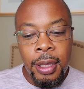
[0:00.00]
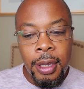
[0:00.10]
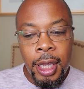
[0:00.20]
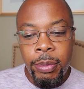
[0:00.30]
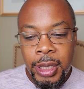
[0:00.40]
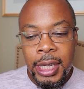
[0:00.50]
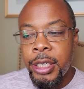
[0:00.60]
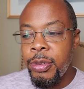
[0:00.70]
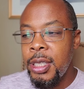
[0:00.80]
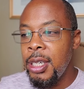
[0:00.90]
And what's
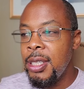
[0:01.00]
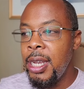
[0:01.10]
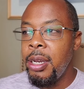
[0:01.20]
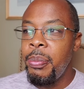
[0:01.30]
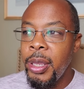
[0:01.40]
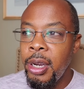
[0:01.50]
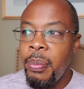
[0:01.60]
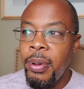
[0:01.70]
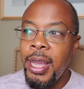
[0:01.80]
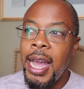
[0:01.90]
interesting is that depending
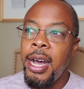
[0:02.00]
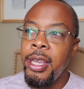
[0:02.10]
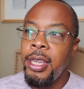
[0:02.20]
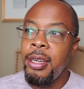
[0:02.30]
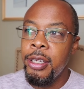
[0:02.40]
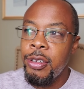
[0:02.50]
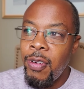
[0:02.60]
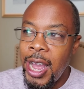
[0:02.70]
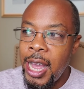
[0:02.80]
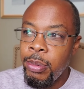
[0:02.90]
upon how he
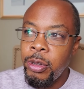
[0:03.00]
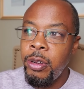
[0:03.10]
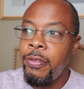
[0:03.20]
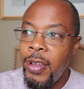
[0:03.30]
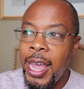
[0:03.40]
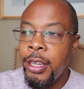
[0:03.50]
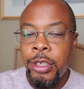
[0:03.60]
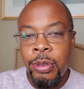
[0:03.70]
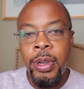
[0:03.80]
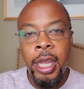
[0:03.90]
describes or defines
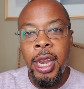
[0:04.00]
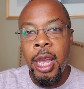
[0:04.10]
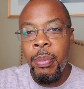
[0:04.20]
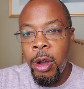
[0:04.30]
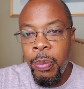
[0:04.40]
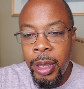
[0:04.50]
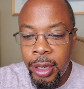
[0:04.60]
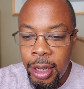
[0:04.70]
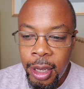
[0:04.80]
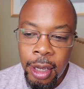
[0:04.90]
you in that moment,
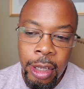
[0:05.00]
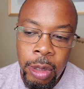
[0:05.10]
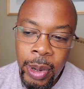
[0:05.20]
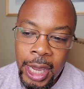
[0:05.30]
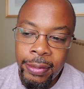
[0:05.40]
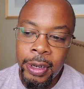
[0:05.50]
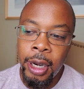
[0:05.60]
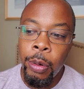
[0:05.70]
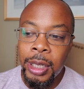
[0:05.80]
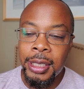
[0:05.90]
you may even
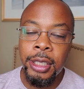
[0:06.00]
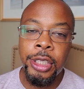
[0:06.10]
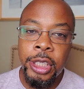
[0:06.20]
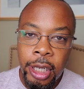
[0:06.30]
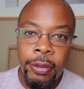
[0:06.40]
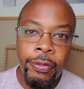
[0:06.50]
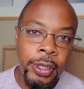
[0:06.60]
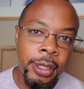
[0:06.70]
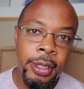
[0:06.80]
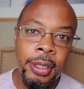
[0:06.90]
notice a shift.
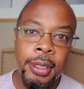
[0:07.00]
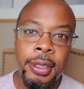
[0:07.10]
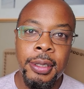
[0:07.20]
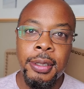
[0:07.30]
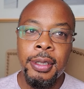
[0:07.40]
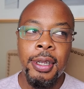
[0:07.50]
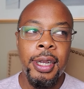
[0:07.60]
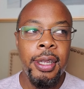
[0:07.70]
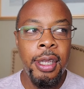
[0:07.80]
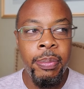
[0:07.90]

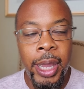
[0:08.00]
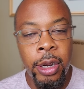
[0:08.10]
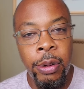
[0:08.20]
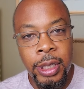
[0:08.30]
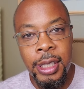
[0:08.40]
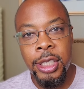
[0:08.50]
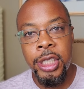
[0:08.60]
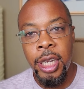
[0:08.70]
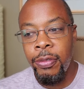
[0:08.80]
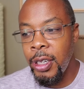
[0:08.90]
You may notice a
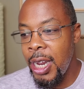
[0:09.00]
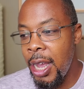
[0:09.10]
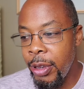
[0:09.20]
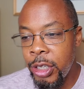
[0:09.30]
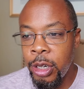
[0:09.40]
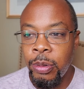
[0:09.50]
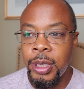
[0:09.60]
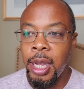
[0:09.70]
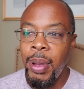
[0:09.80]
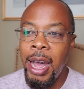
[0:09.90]
shift in how he shows
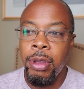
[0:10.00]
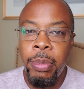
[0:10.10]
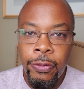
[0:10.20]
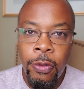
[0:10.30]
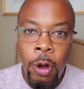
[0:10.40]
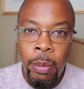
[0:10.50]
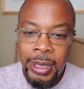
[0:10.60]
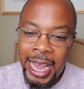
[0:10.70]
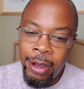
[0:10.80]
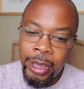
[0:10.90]
up, how he performs,
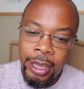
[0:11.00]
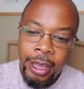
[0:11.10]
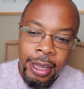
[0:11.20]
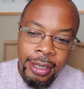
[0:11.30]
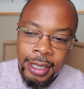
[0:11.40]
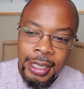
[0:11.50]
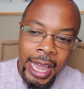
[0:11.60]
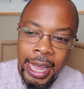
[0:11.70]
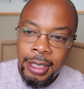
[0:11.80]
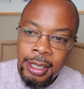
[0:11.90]
how he
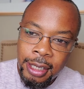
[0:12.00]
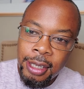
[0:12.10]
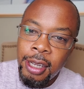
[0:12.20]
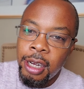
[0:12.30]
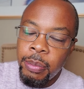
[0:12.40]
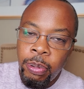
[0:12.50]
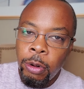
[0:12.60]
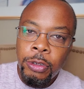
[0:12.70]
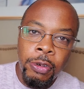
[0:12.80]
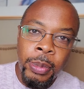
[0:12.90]
decides to
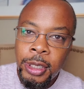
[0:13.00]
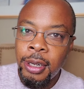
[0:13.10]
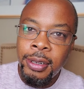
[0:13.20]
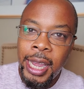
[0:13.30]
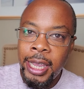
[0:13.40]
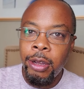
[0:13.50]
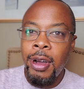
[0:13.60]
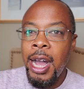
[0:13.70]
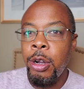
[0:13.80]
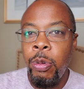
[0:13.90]
approach from a certain angle,
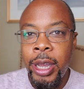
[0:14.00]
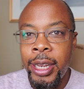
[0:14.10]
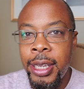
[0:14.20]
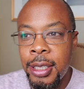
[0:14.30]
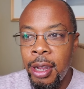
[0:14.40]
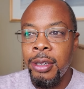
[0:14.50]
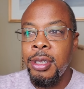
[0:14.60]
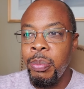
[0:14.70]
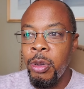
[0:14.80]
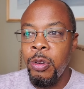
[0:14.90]
how quickly he starts
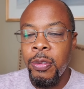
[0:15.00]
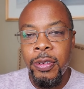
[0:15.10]
to move,